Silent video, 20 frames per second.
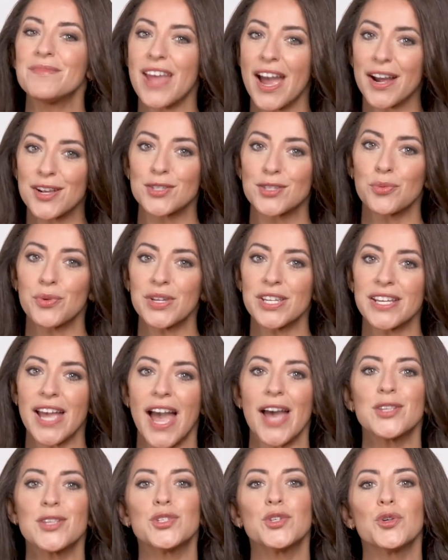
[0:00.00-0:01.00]
next week
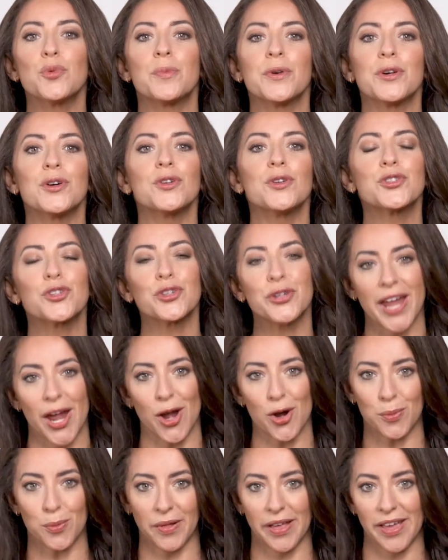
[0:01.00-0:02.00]
as you build your
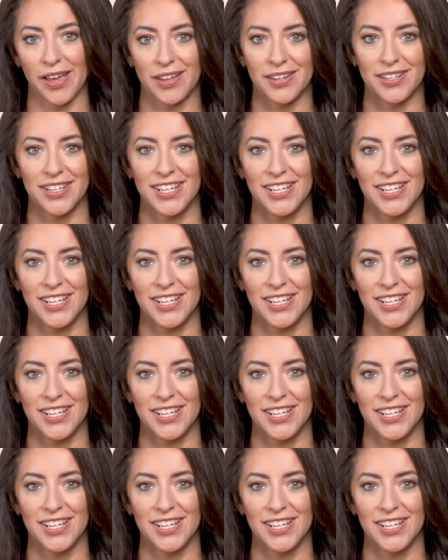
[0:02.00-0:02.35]
care plan.